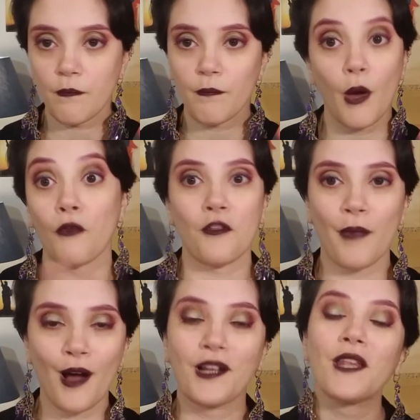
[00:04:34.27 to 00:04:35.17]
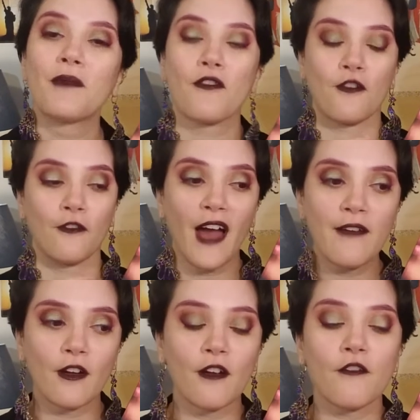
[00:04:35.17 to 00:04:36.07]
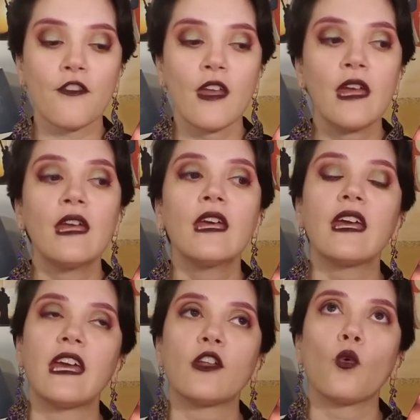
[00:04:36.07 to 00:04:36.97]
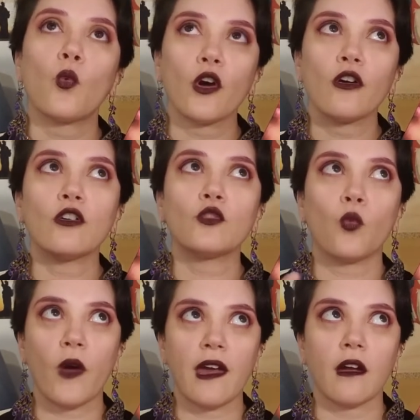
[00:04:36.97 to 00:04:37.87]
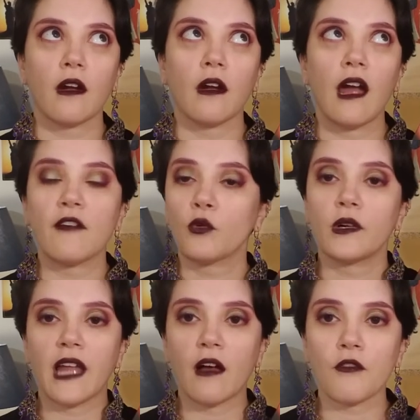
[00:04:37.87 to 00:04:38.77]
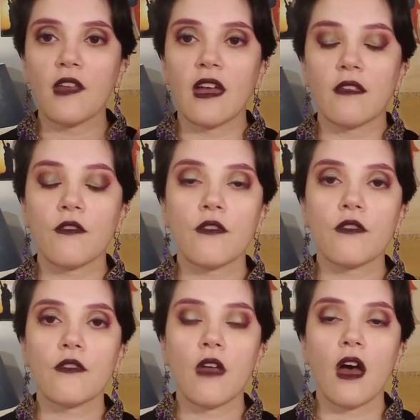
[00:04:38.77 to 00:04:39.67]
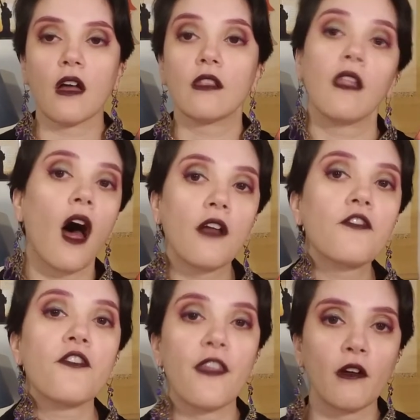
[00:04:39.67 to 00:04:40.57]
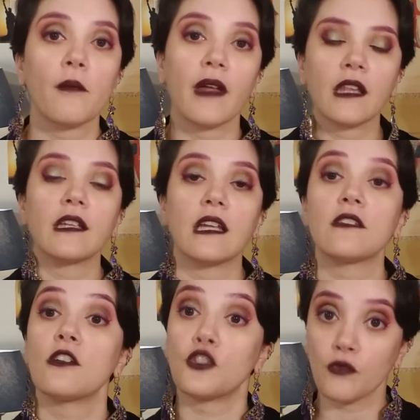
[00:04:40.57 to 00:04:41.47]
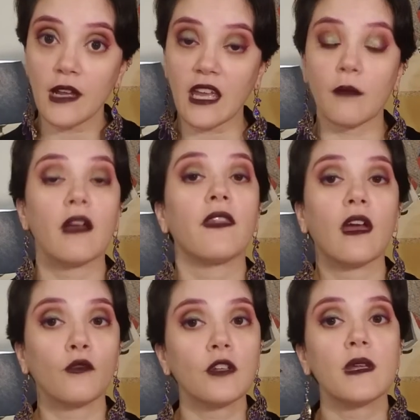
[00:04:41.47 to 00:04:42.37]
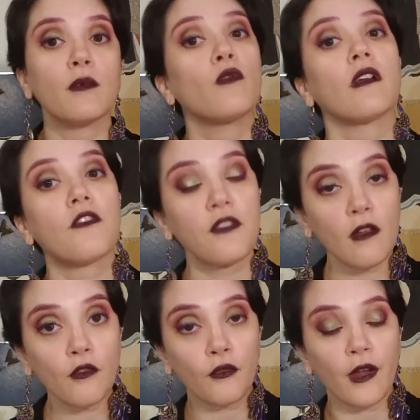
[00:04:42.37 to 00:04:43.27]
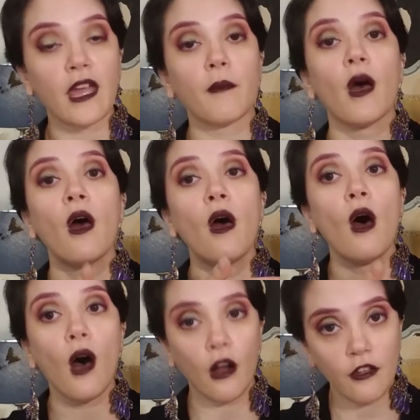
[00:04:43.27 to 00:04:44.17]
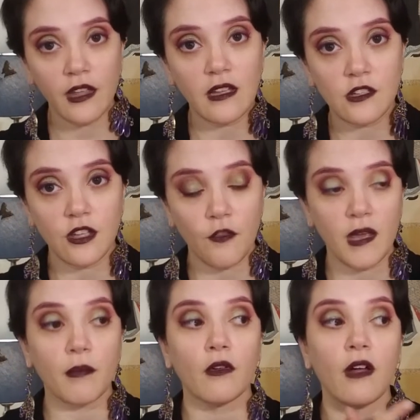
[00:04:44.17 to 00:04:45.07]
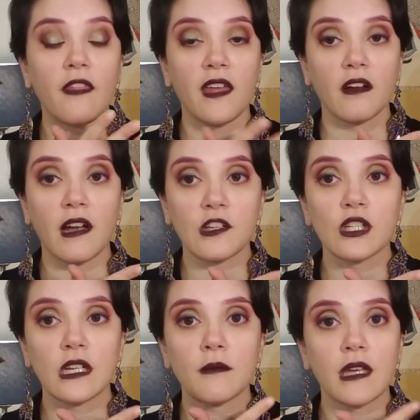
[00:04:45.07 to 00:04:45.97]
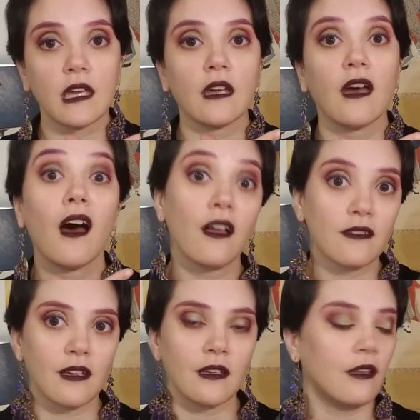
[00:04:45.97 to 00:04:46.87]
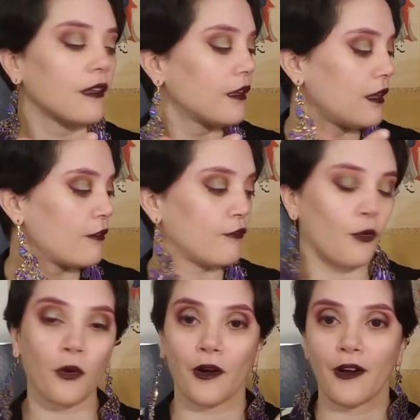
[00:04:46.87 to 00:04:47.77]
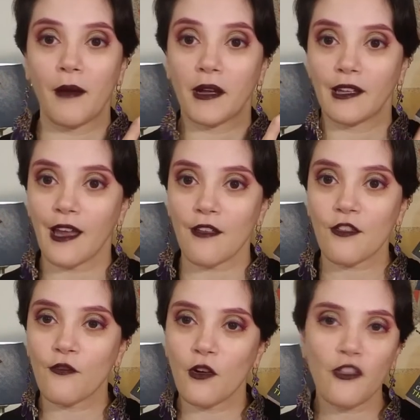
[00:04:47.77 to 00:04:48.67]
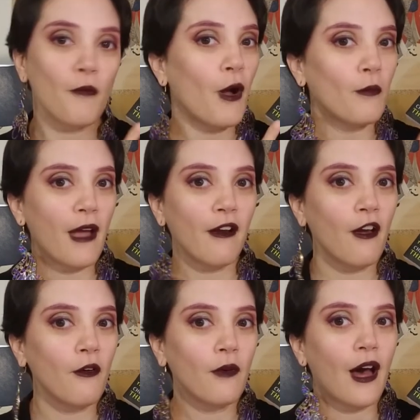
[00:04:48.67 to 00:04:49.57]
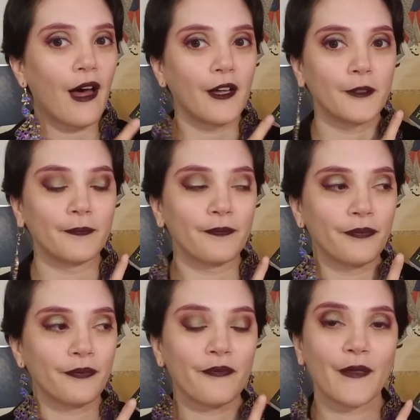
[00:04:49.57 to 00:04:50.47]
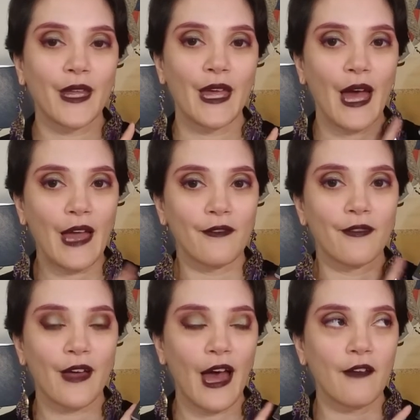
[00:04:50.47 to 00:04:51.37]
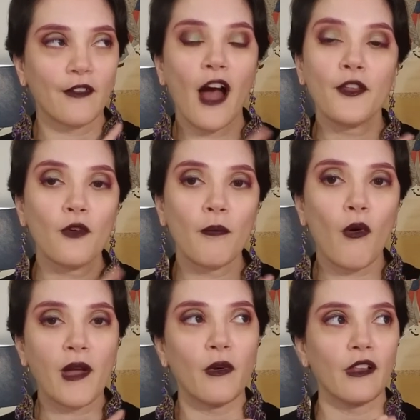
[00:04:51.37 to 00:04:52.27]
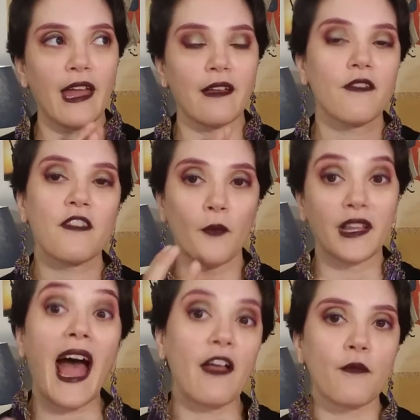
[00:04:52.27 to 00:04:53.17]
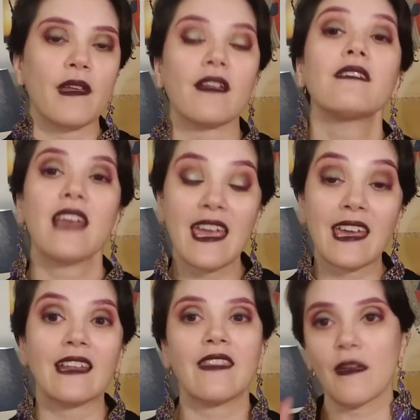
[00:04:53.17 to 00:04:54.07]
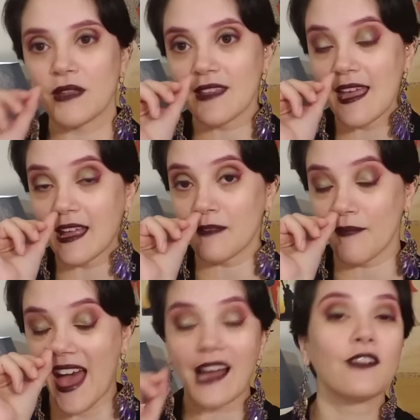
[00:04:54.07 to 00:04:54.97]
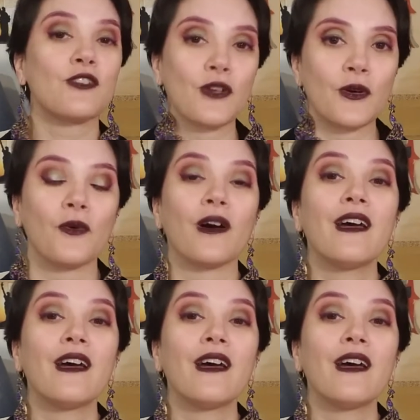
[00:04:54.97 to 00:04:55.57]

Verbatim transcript: post-apocalyptic survivors in a world where everyone else has uh, lost their ability to dream, and the only people who can still dream are the indigenous people, and they are actually being hunted for, I'm gonna guess, for their bone marrow. Um, I've I've gotten to a point where like someone has been taken, and they've been taken back to